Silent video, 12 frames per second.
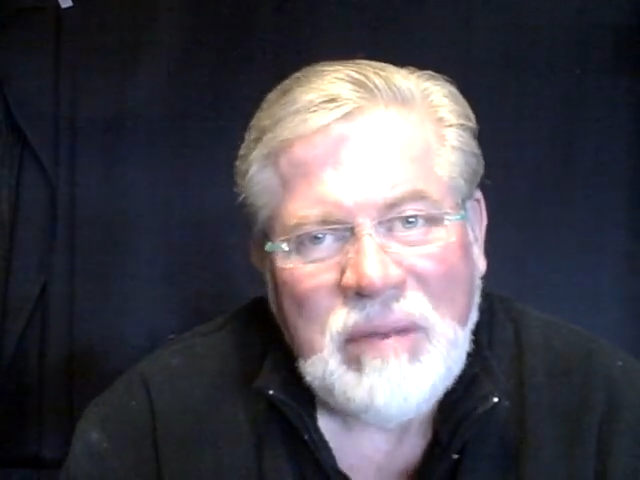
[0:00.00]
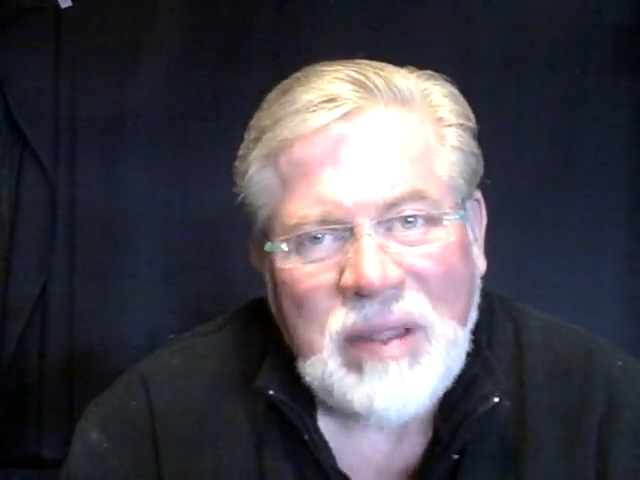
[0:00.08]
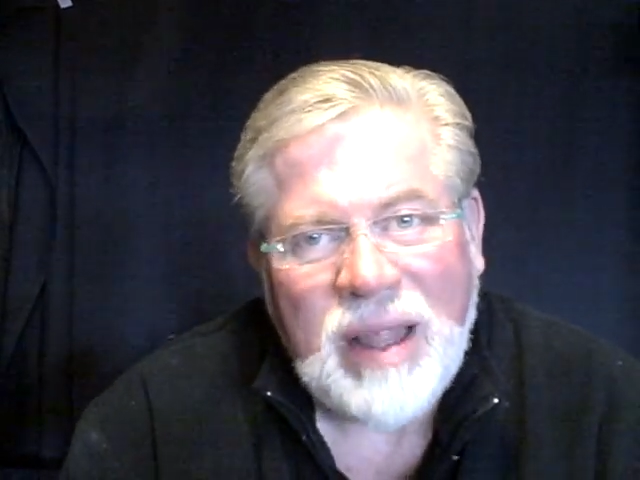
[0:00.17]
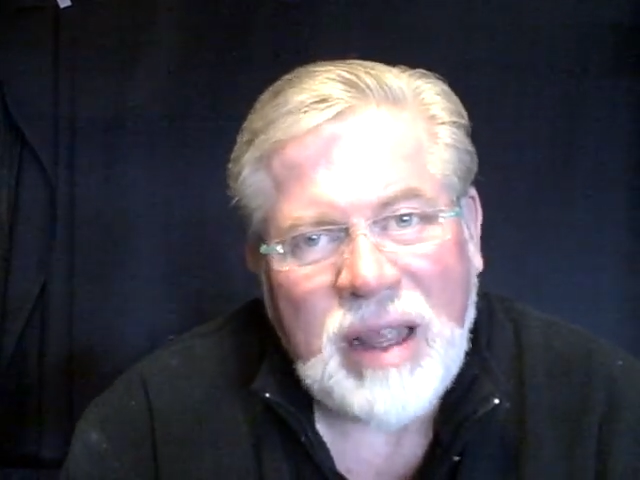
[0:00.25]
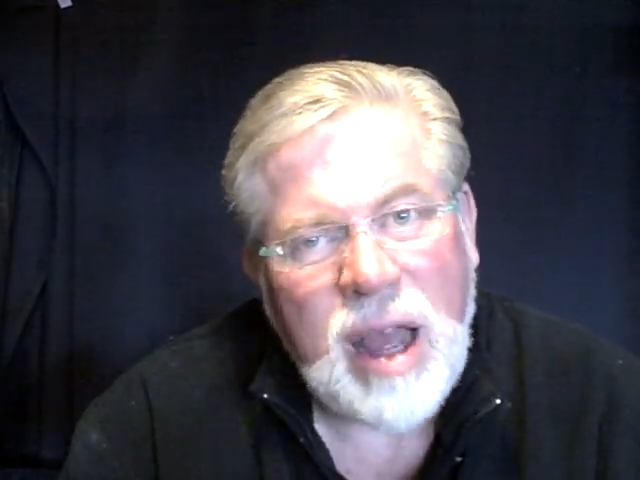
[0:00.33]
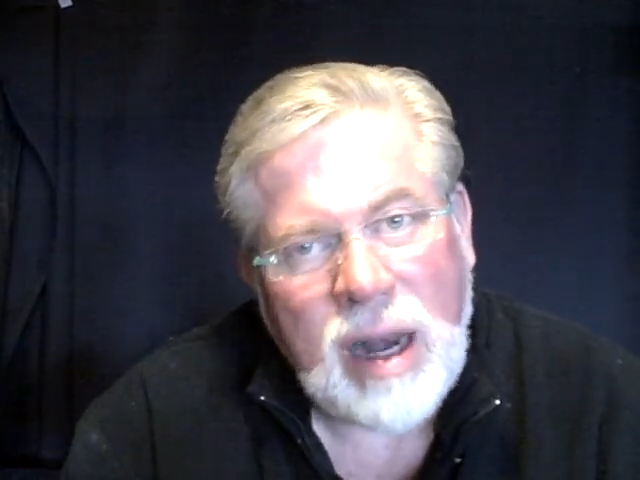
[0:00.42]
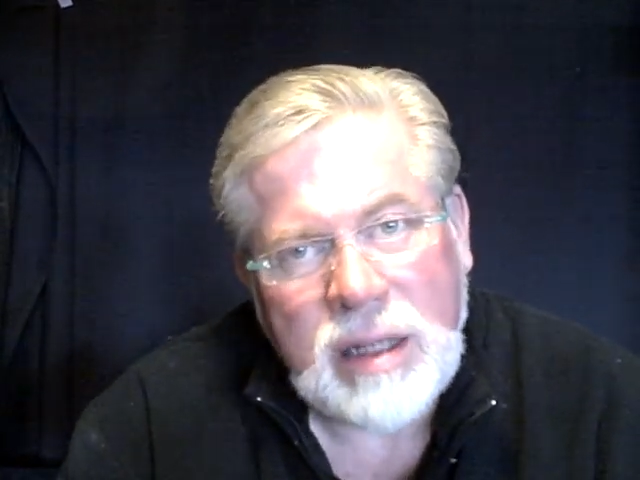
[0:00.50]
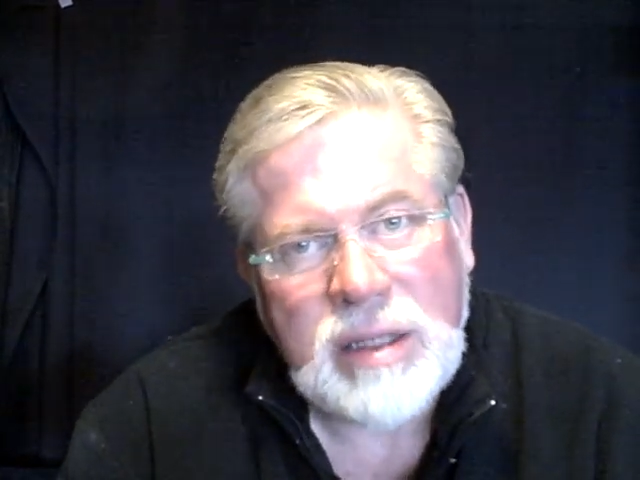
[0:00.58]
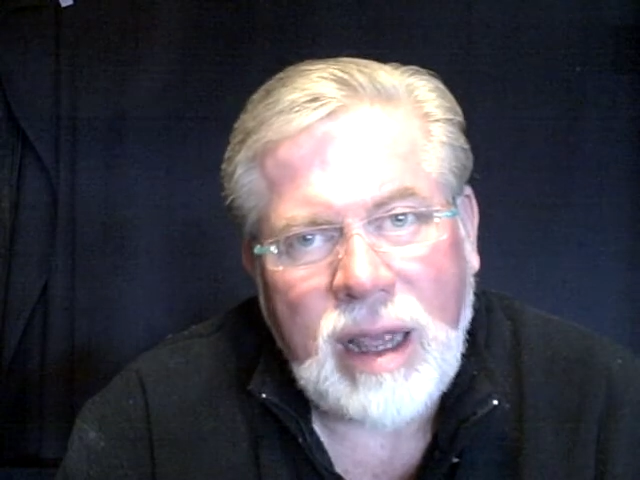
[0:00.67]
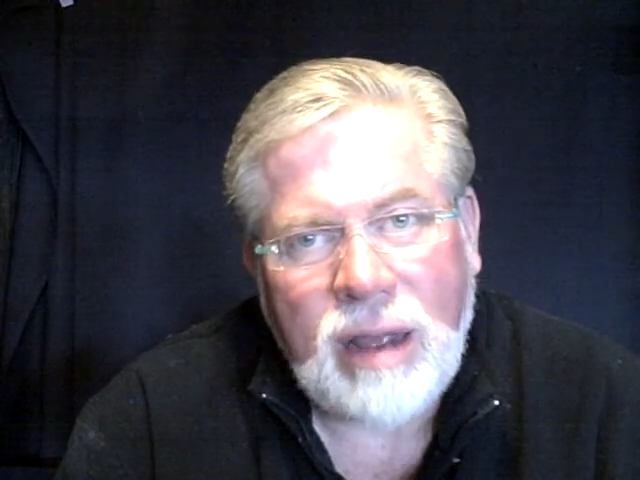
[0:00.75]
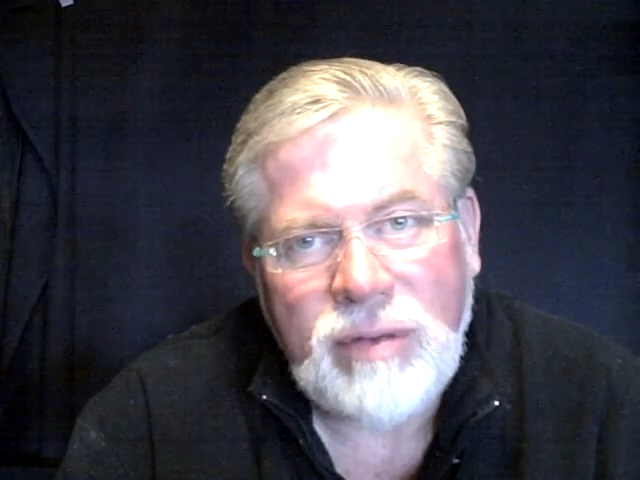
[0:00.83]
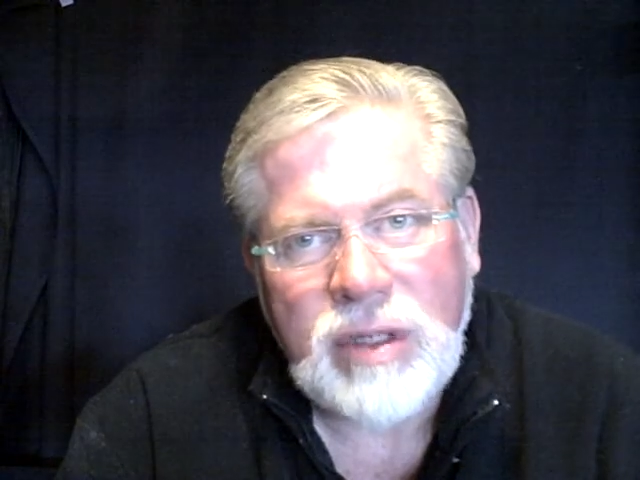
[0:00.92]
The gun
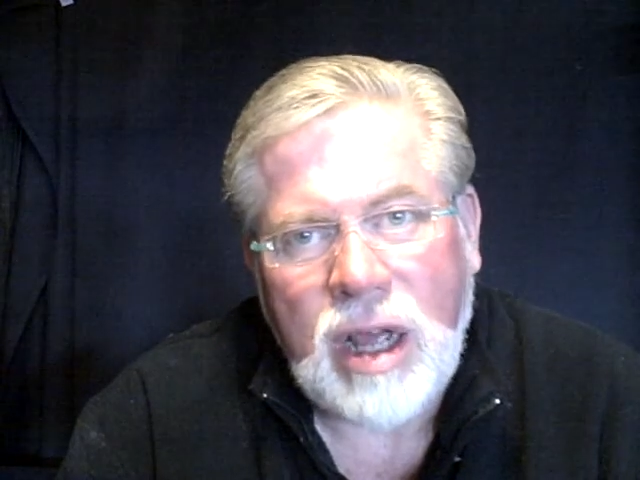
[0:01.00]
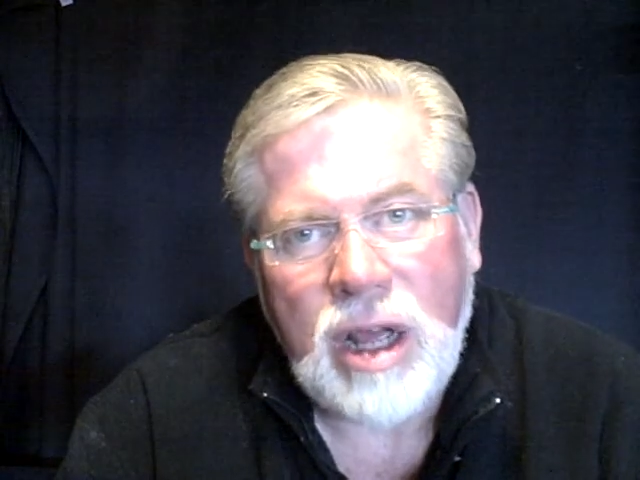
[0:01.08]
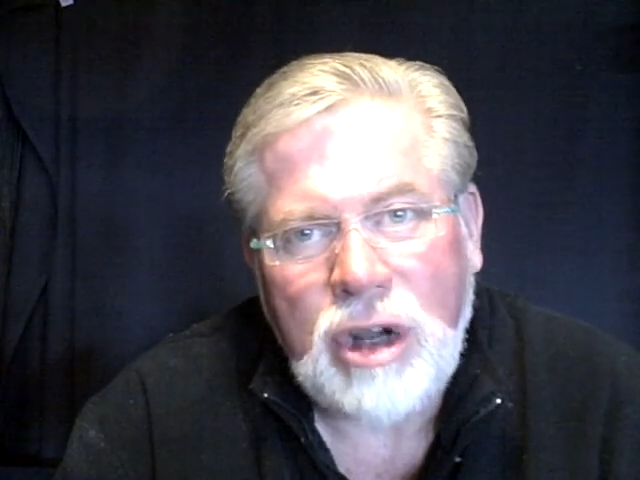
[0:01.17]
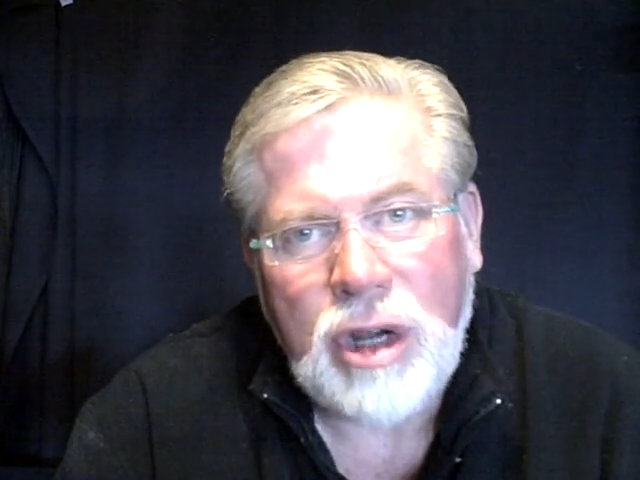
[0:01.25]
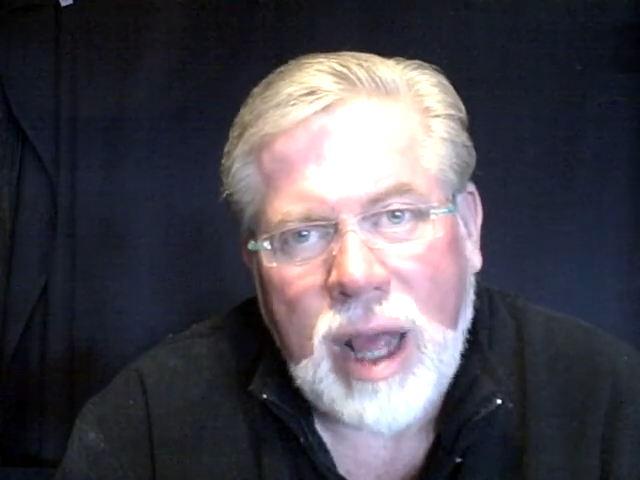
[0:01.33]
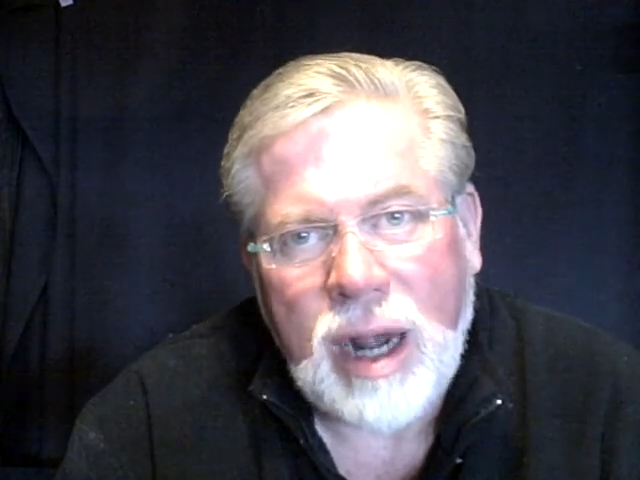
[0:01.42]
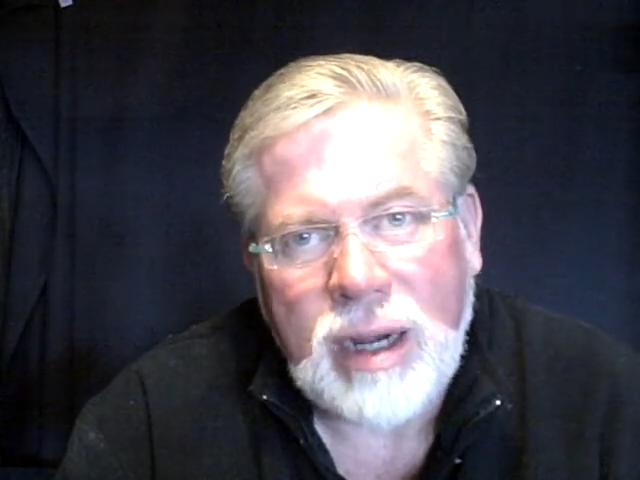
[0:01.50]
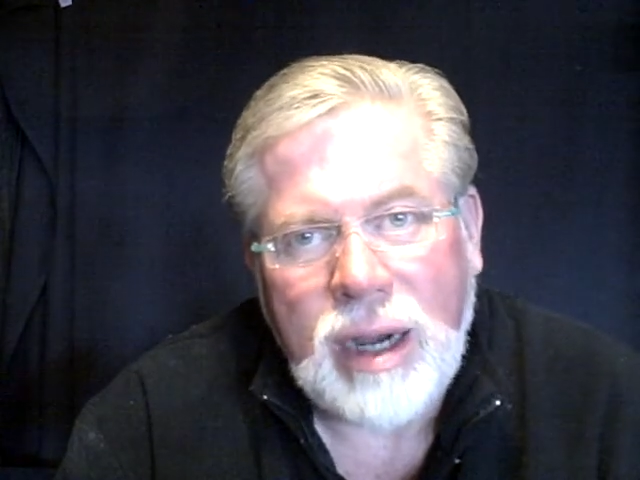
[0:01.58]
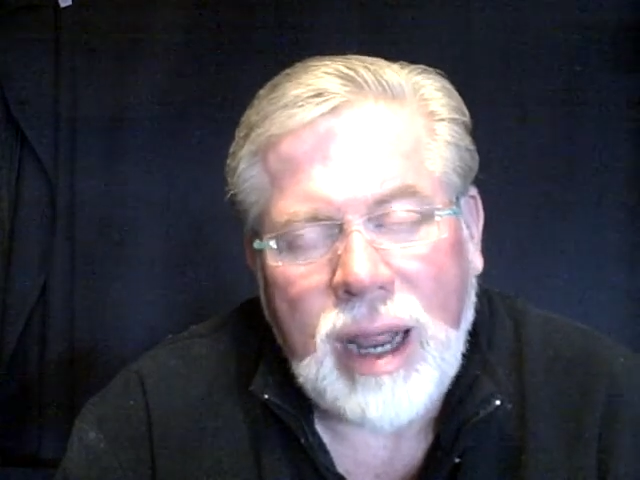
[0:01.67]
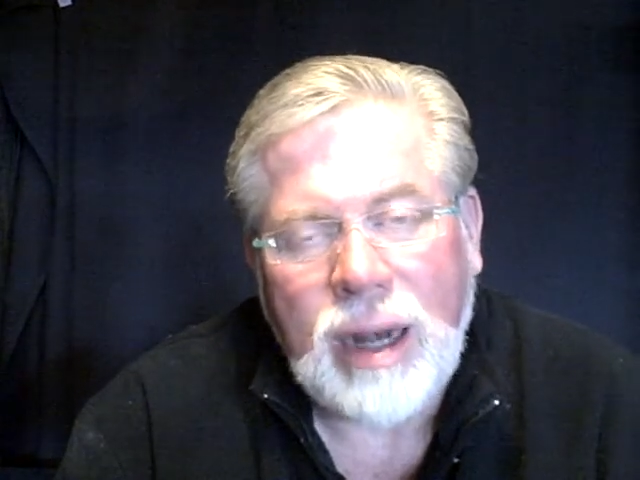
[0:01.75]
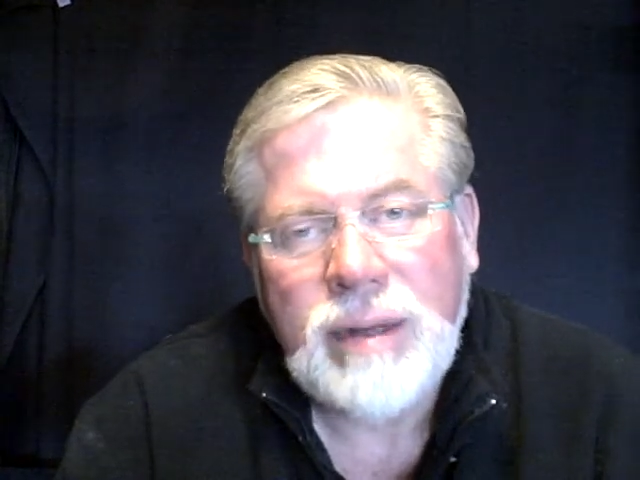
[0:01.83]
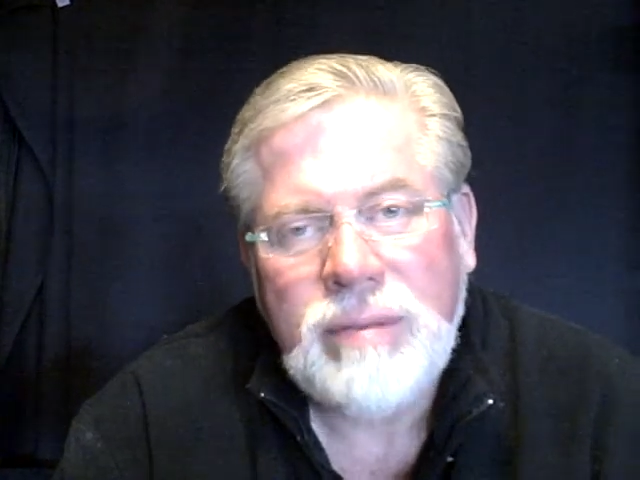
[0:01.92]
itself is a $100
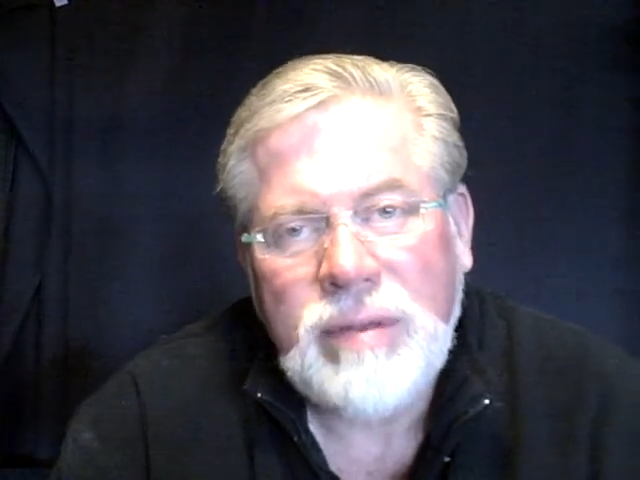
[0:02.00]
gun.